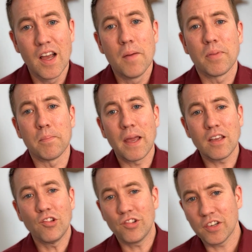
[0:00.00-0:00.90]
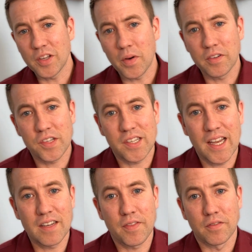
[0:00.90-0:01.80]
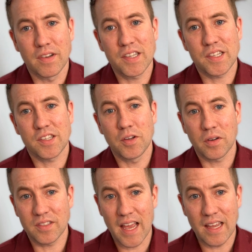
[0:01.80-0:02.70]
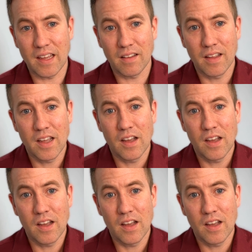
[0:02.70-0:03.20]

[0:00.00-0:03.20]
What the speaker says: but making sure you understand if the risks you are taking